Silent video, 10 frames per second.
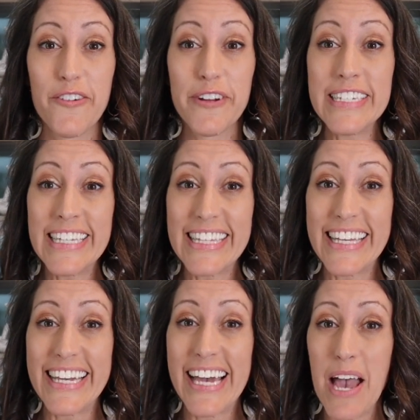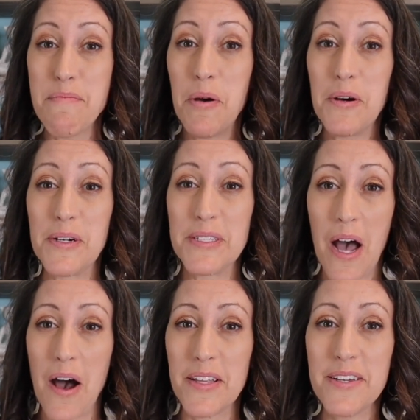Recently, I polled
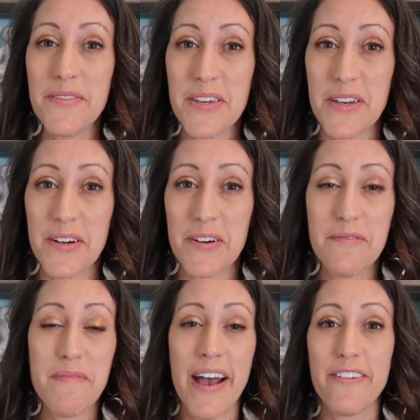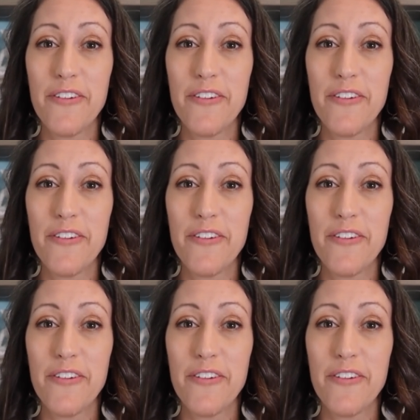all of you, my